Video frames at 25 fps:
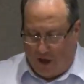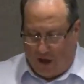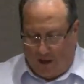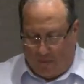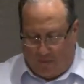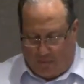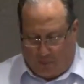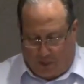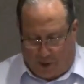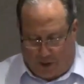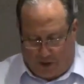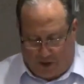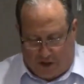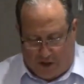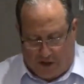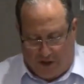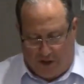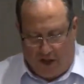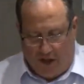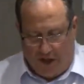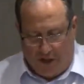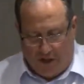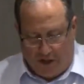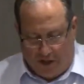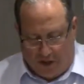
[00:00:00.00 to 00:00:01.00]

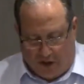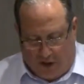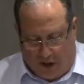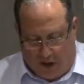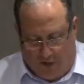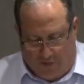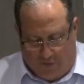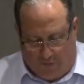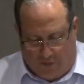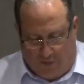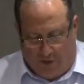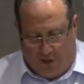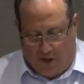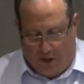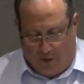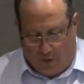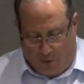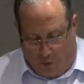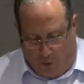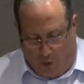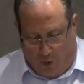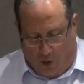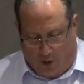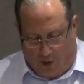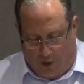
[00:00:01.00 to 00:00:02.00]
oppression, slavery,
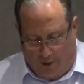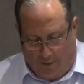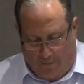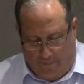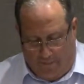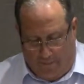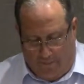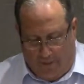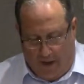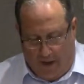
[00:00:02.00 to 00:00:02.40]
and war